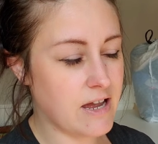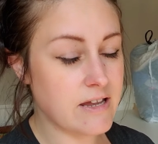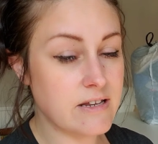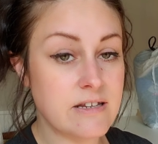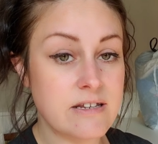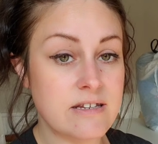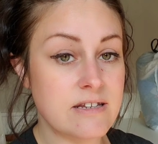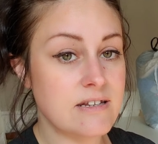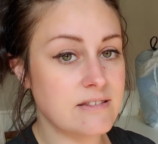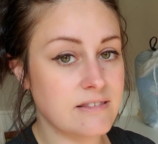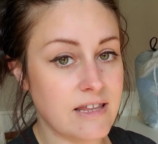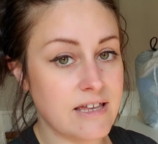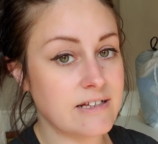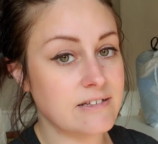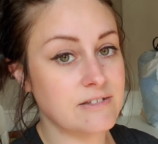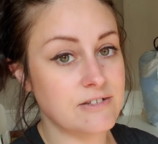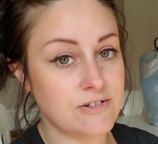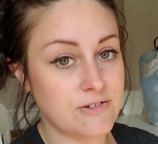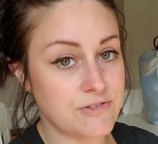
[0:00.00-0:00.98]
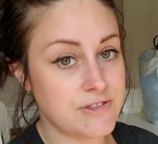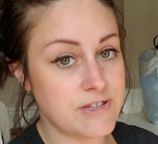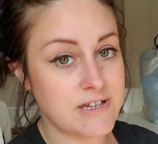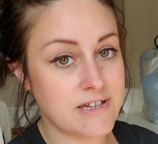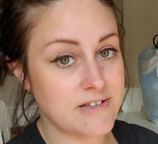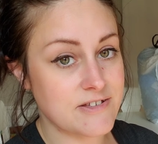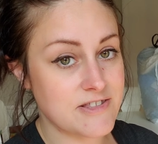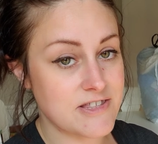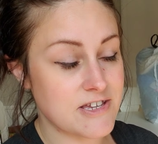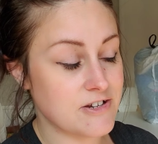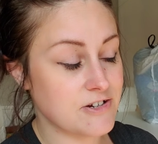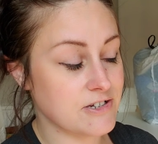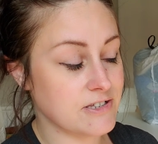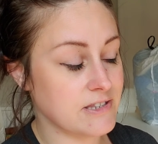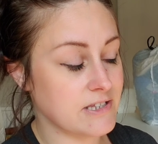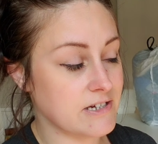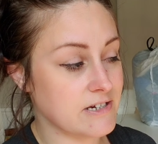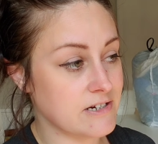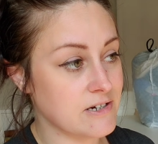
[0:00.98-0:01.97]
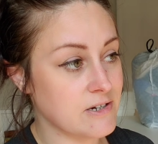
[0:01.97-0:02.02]
I did like little things here and
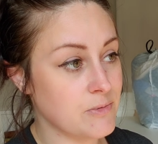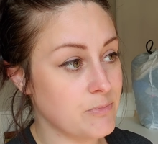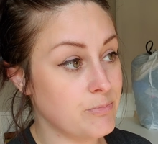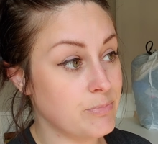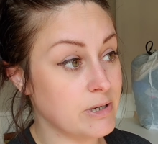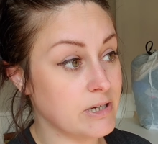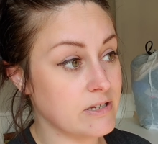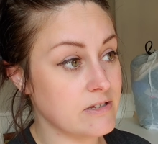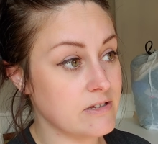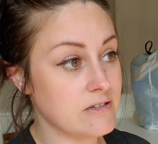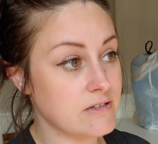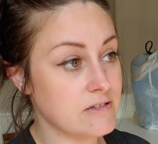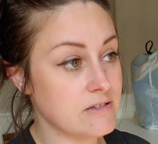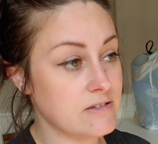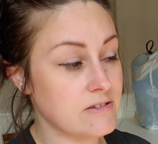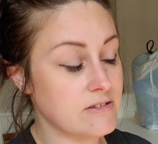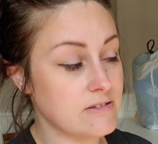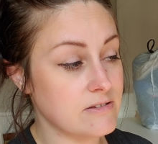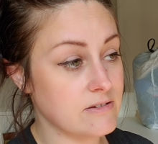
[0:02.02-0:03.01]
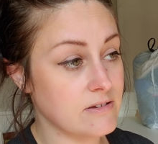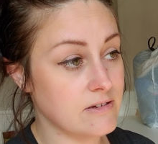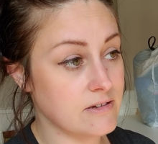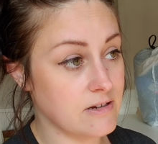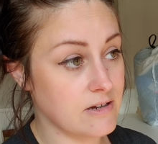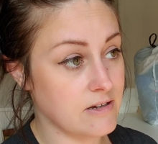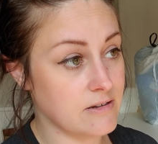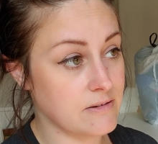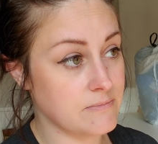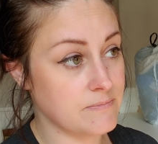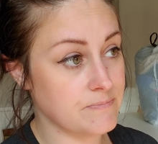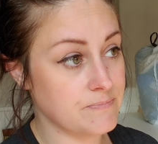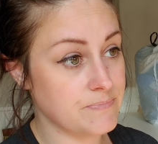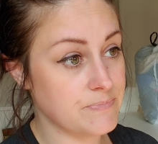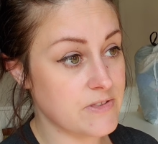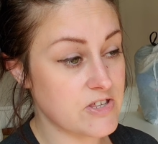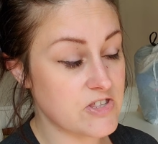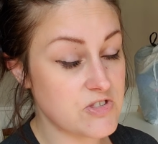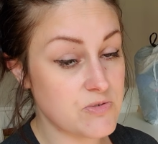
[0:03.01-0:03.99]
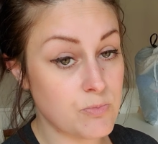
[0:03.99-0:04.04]
there, but um,
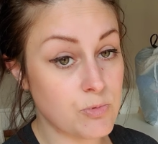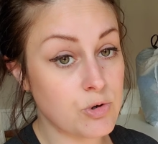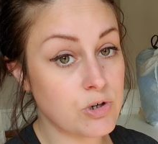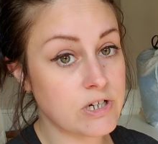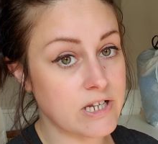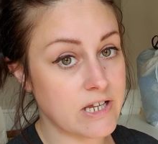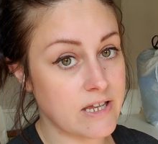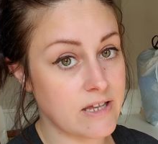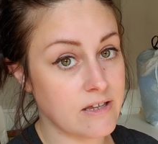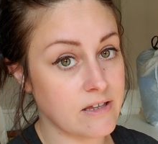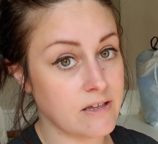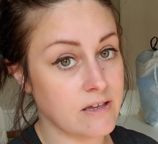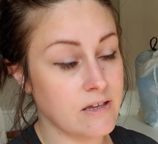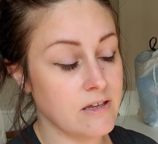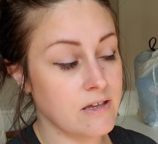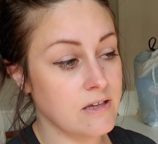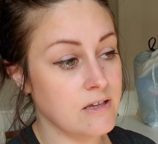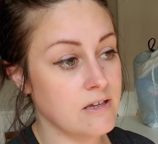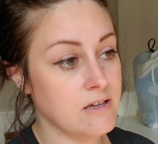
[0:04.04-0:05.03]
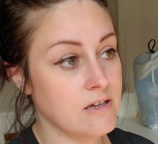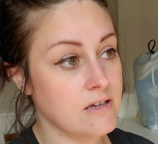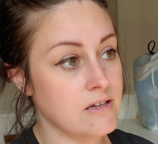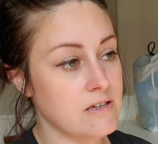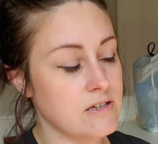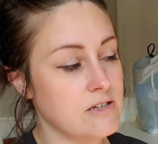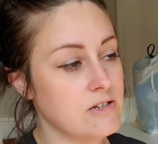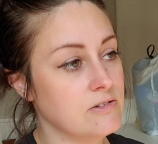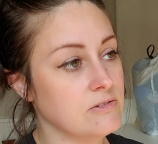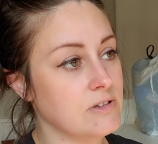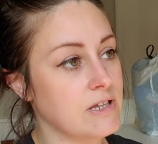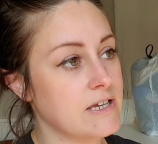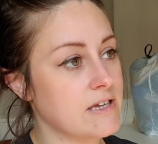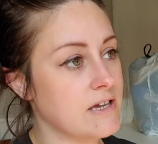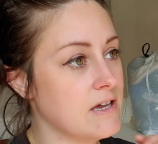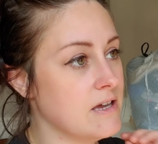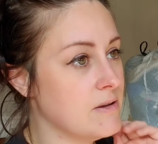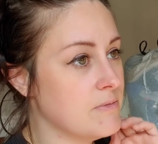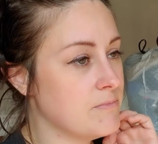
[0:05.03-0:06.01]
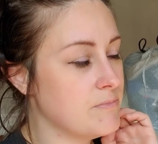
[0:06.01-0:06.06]
this morning, you know, like
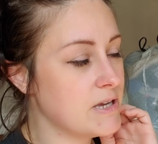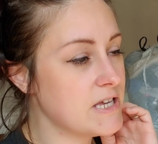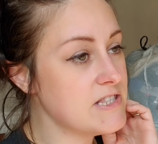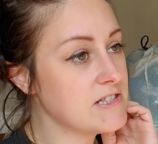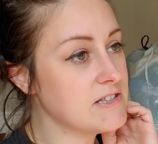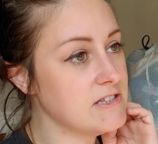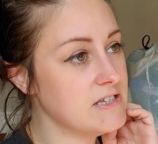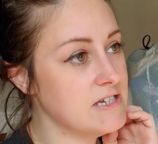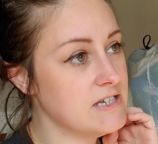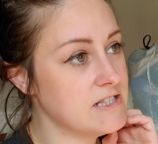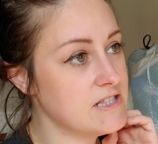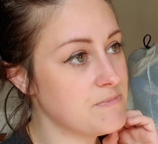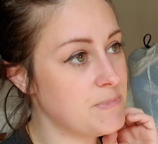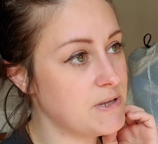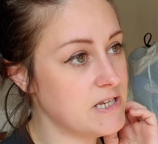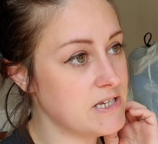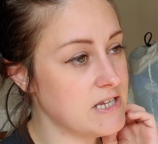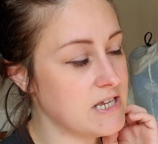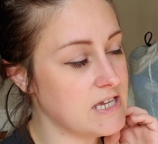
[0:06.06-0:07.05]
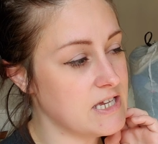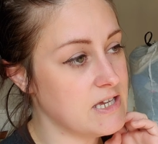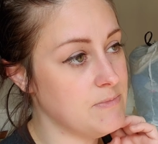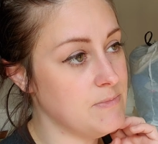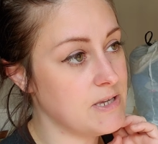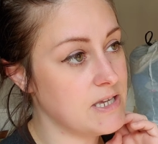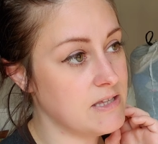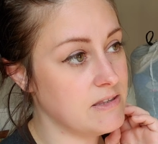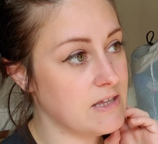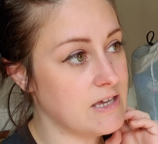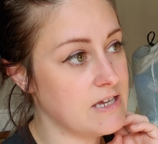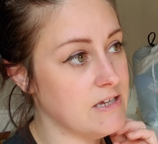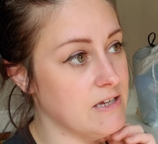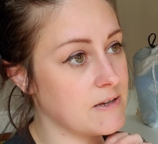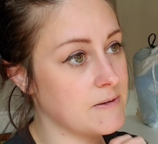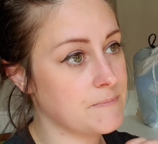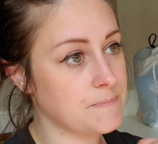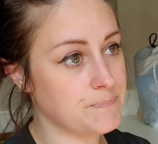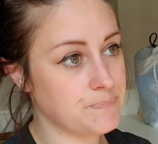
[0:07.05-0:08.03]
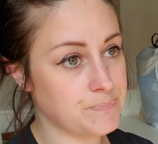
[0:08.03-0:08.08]
basically it's been taking me like
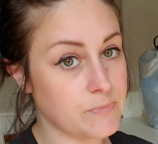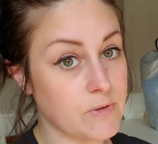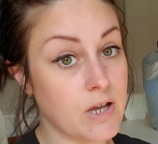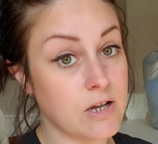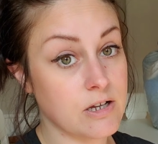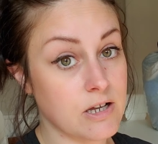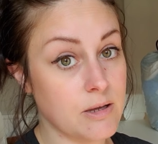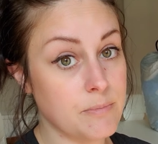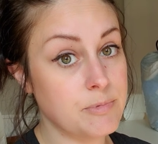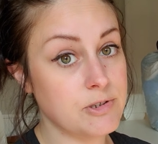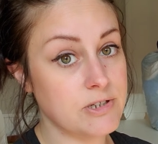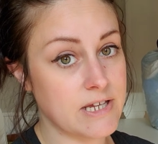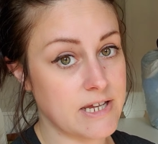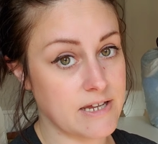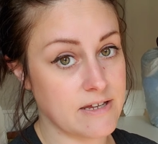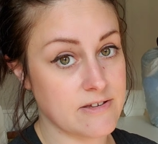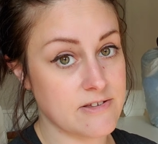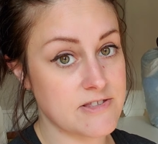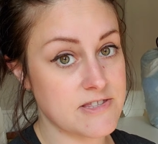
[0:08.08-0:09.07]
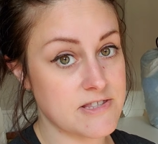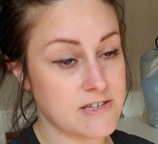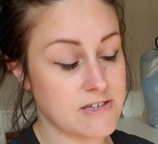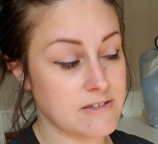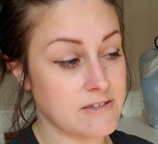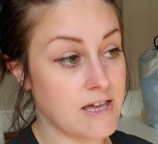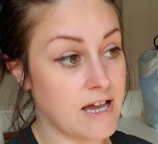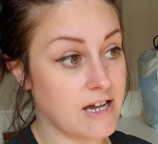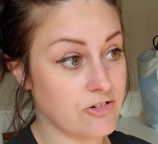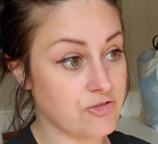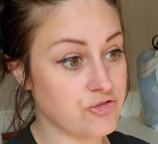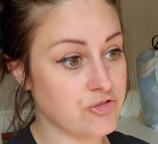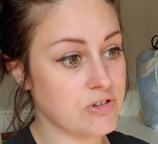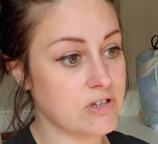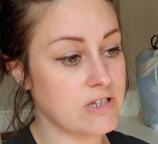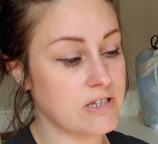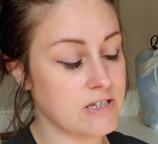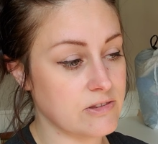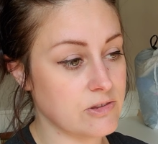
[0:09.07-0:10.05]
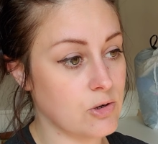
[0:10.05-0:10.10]
a couple days to actually
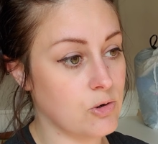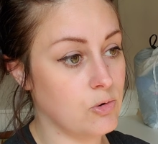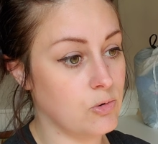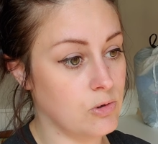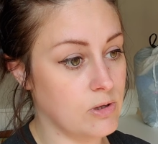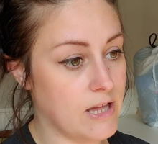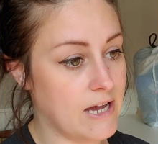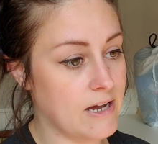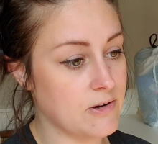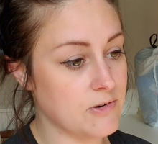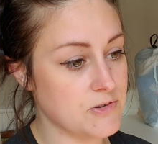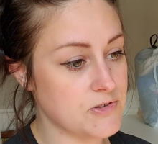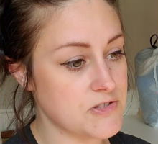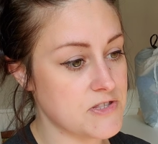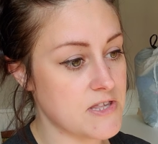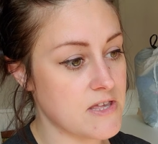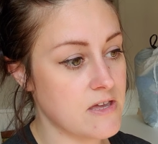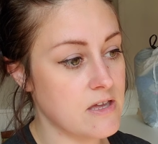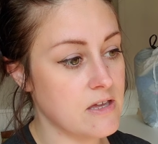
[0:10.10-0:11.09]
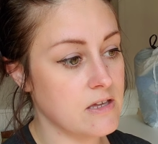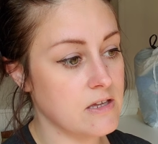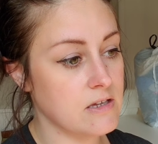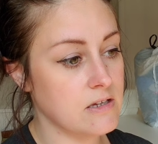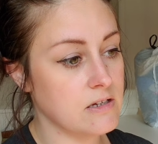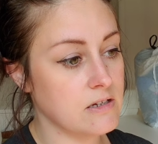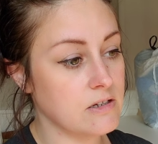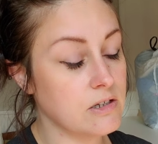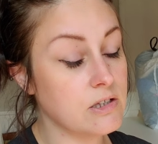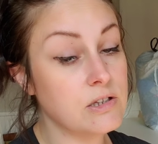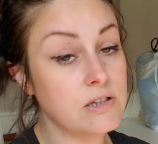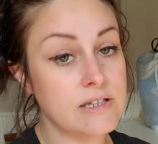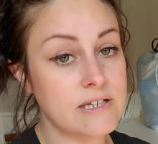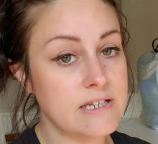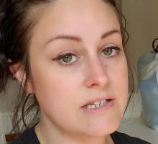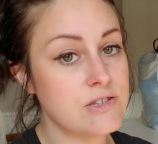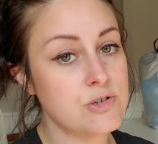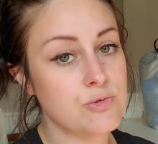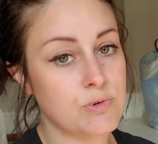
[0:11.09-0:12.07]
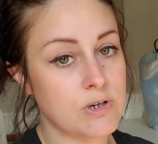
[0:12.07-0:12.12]
get the whole house
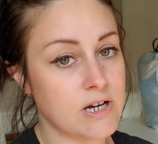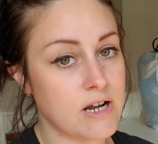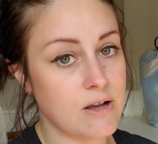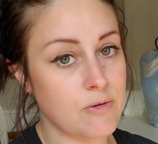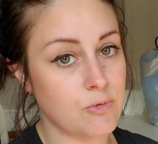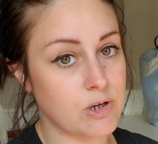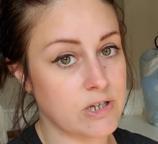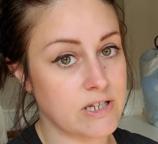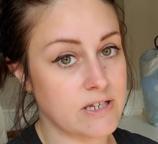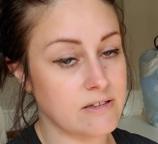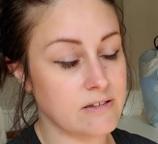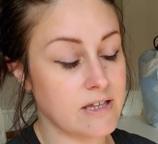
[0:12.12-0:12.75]
clean to where I want it.